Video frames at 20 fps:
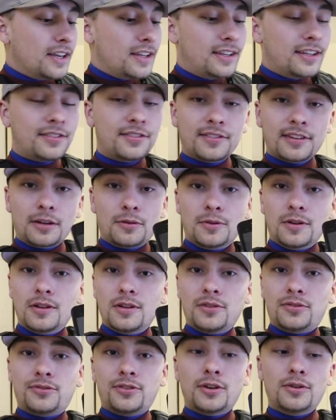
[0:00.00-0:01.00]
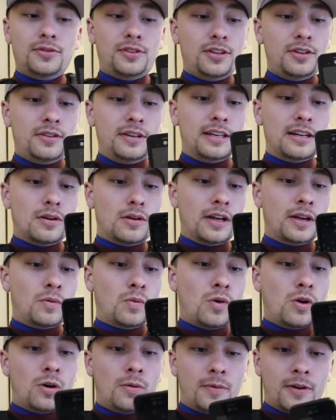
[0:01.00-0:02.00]
this is like one of those phones that you can get at like
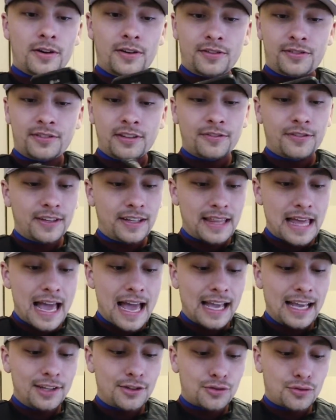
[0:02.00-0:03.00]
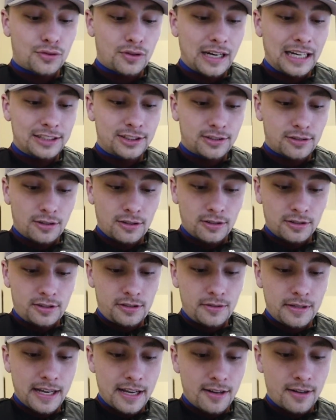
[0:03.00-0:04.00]
Walmart and stuff like that. It's scratched all
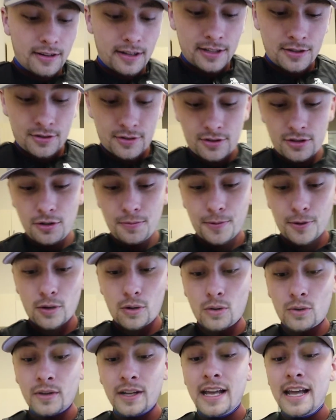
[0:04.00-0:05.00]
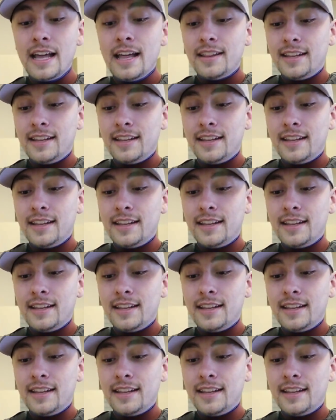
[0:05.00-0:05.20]
to hell. It's super old.